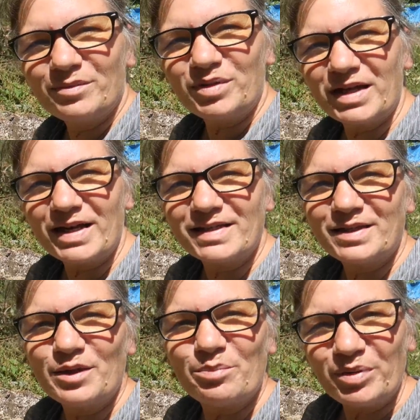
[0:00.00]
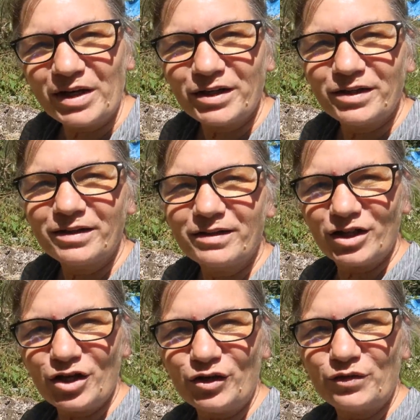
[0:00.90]
because the bigger
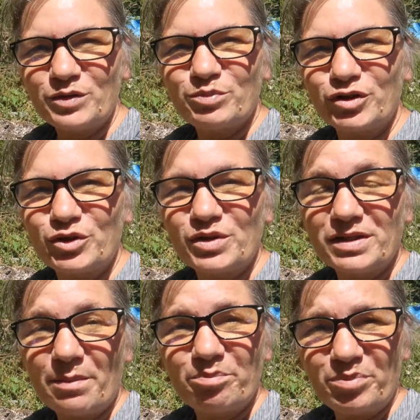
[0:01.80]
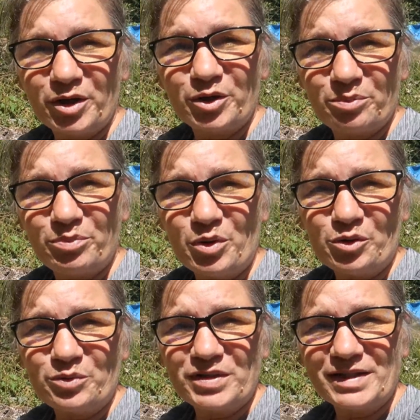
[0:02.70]
cloves produce bigger
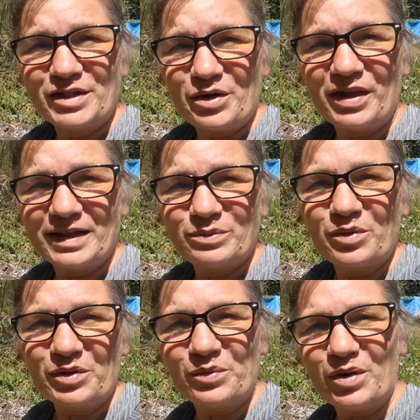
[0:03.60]
bulbs, and so that's what we